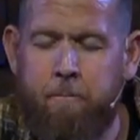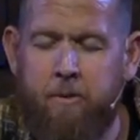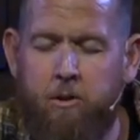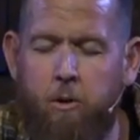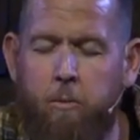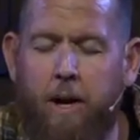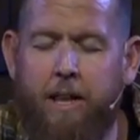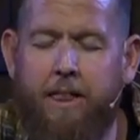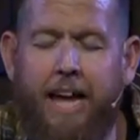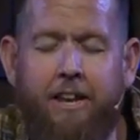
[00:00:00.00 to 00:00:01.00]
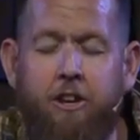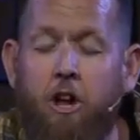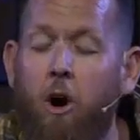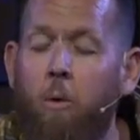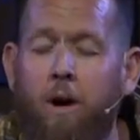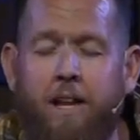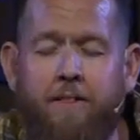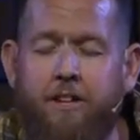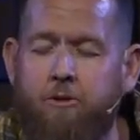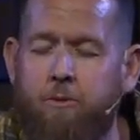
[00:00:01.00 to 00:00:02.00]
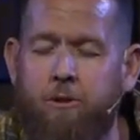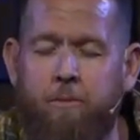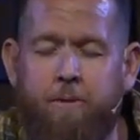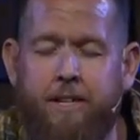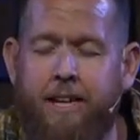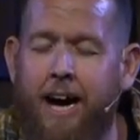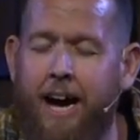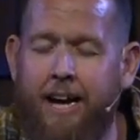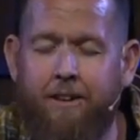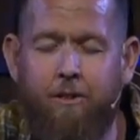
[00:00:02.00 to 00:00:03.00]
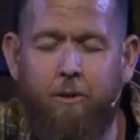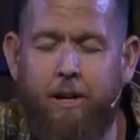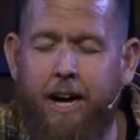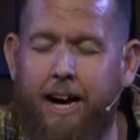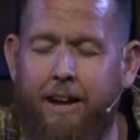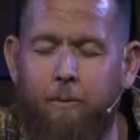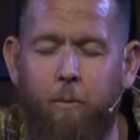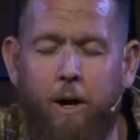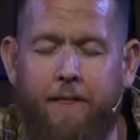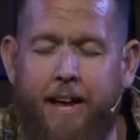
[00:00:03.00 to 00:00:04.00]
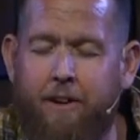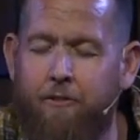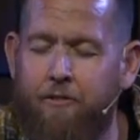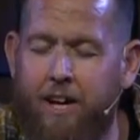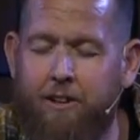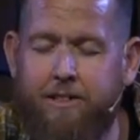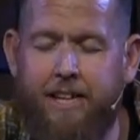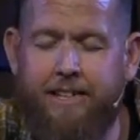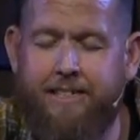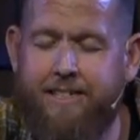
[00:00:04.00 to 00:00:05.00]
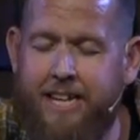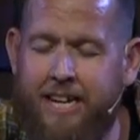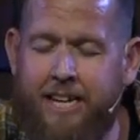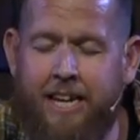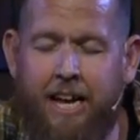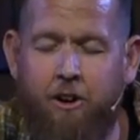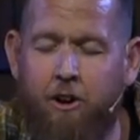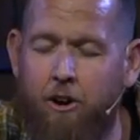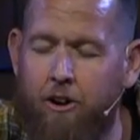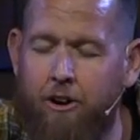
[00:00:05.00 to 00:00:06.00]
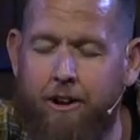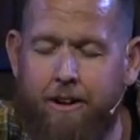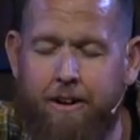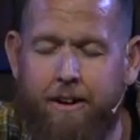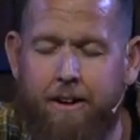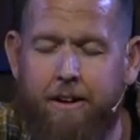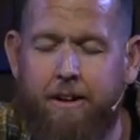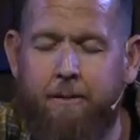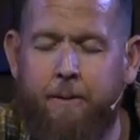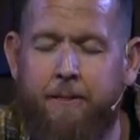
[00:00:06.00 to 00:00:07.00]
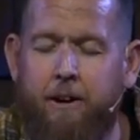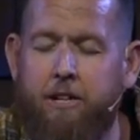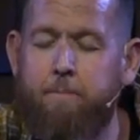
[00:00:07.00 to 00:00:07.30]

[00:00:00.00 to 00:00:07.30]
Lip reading: Lord, let no one in this room deny, Lord God, what they have felt and seen and heard, that there is